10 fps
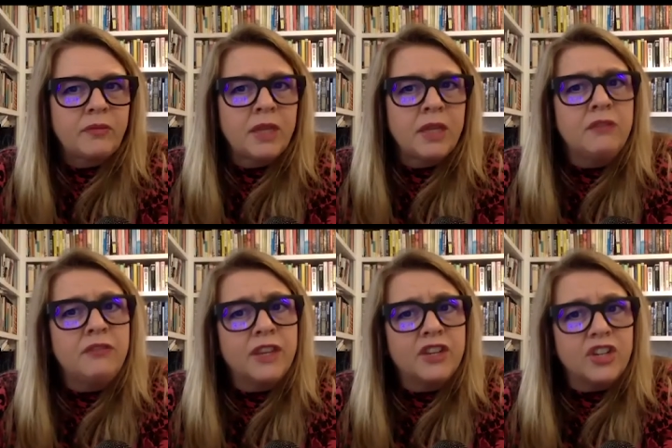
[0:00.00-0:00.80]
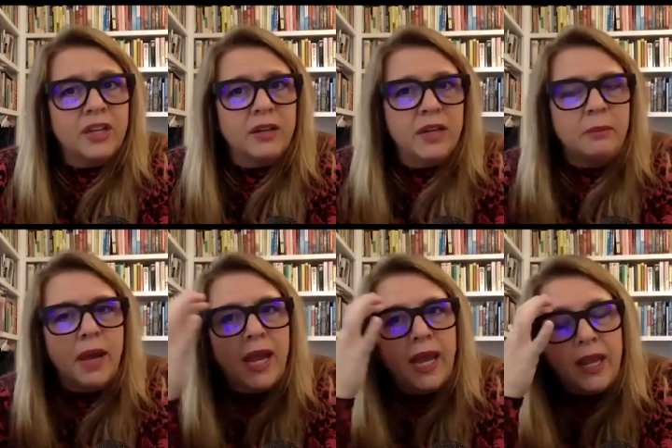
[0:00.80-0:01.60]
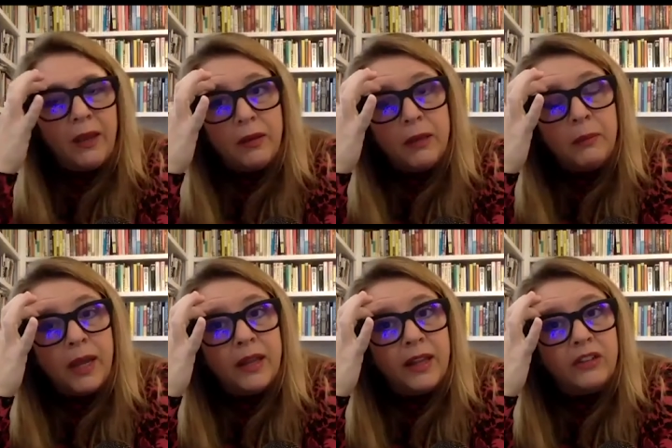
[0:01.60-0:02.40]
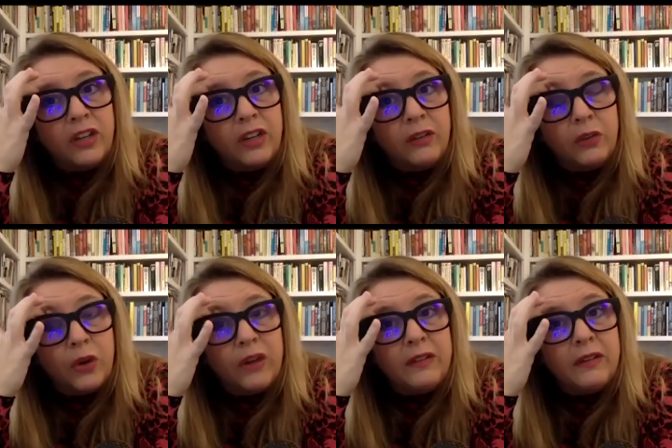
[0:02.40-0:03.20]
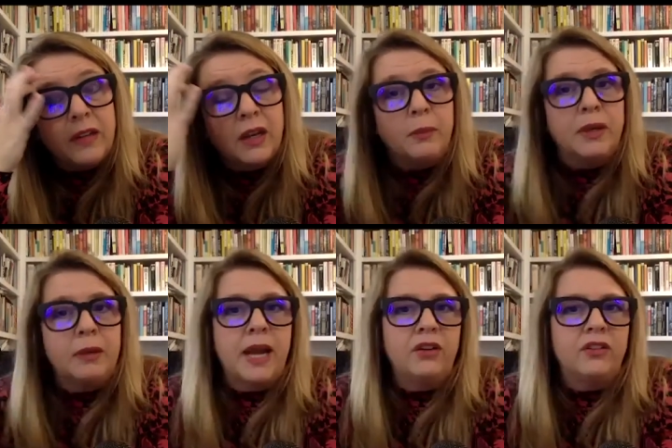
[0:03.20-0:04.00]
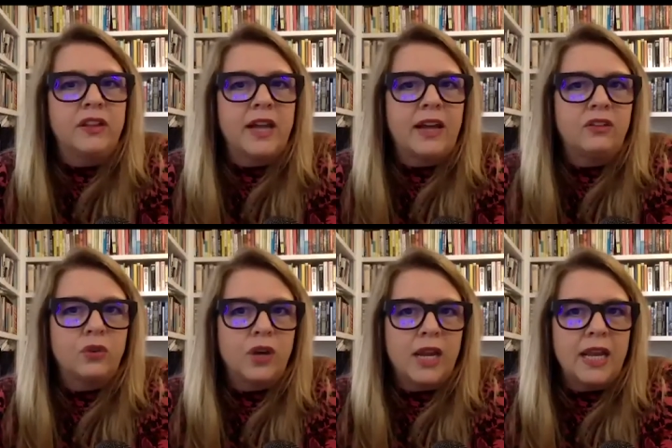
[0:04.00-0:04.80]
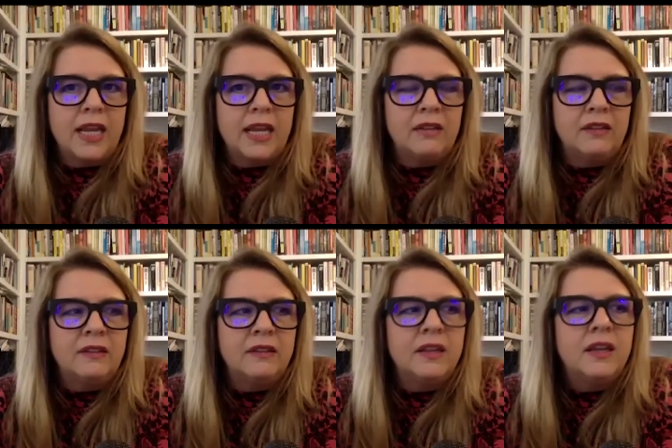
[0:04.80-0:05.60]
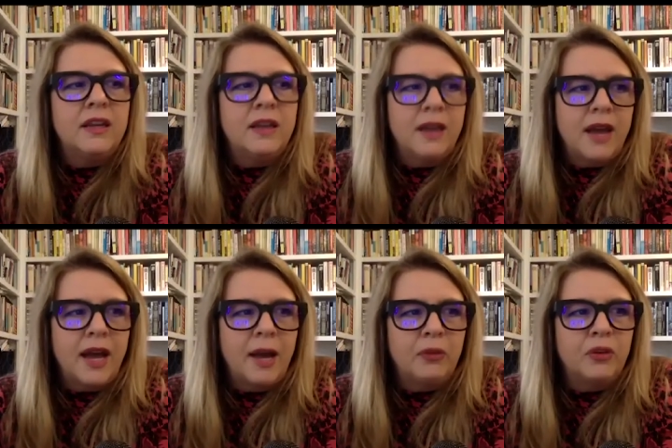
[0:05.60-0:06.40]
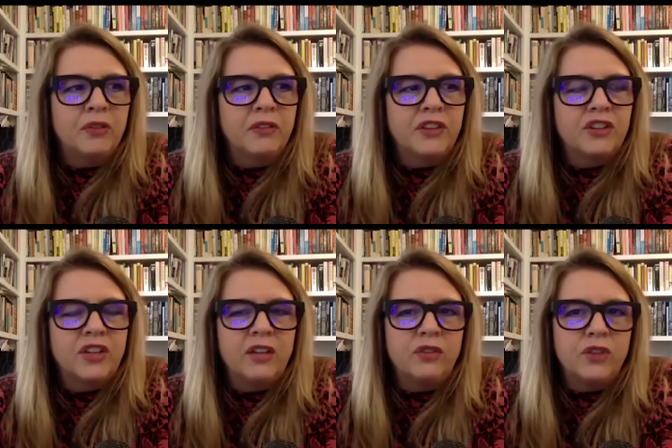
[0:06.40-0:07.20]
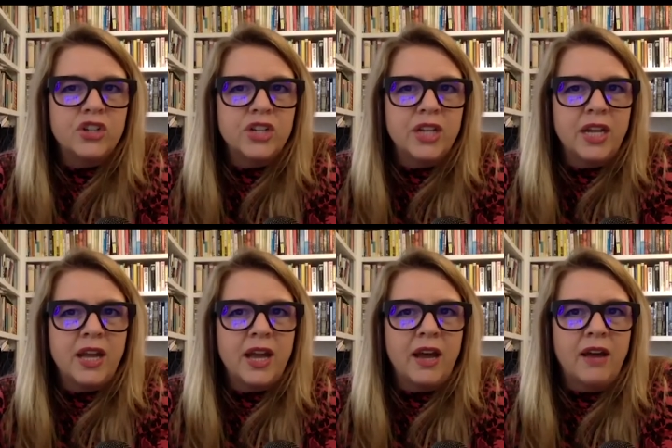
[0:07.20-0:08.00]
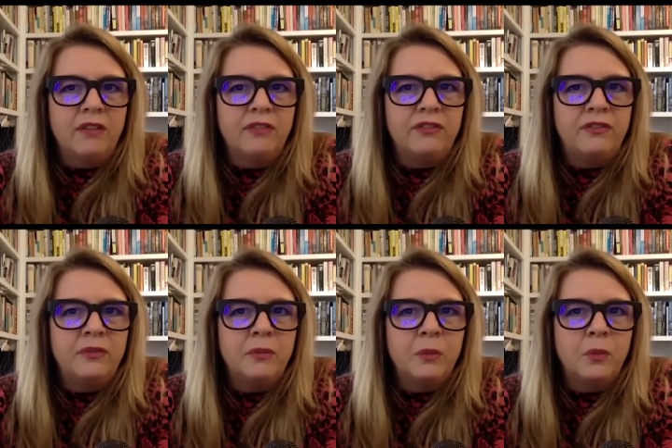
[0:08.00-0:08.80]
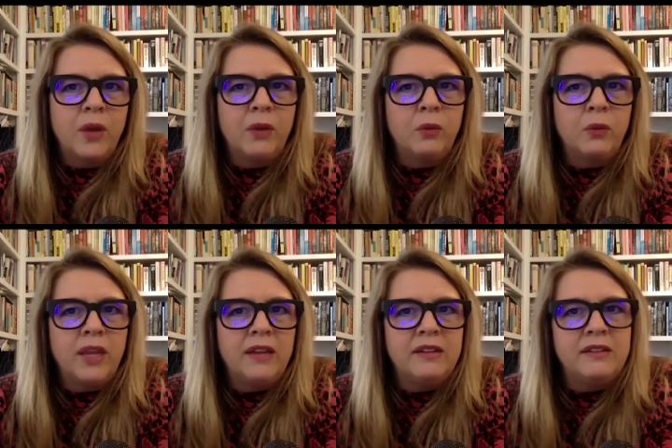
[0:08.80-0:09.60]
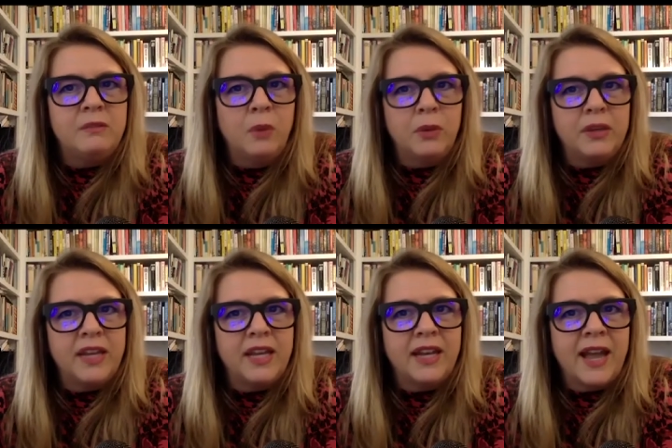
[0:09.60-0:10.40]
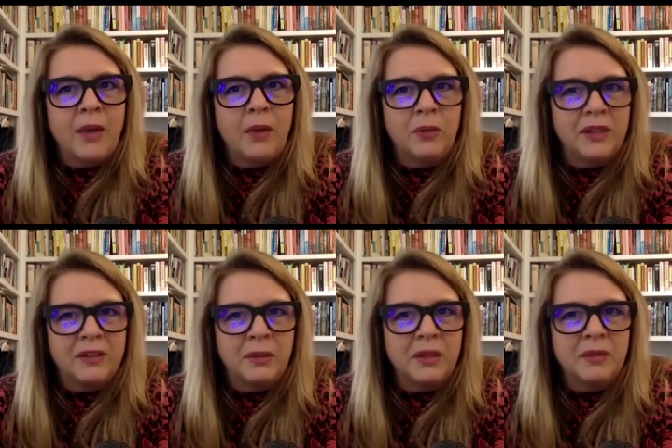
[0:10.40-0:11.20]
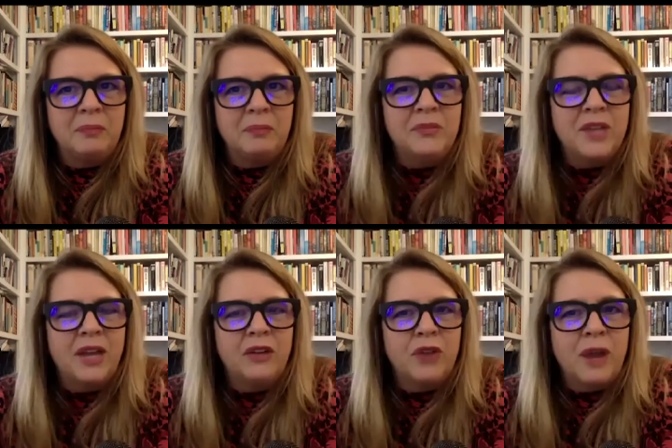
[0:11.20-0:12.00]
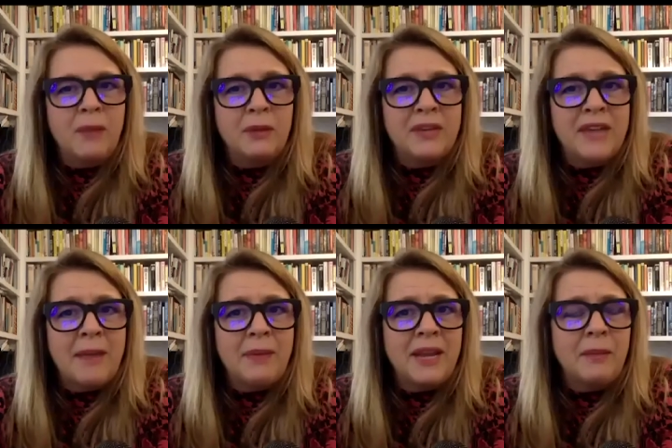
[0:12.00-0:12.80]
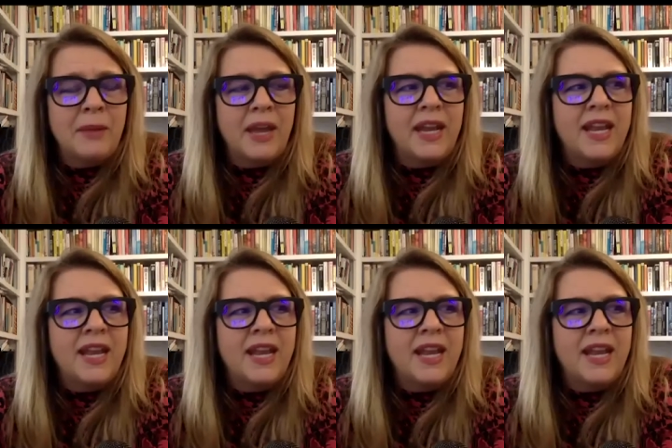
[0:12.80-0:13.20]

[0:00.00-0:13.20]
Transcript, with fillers: in fiction in my in my collection of stories unaccompanied minors the last story is um, sort of a fictionalized version of what we what we did and how like some of the uh, drama that was happening but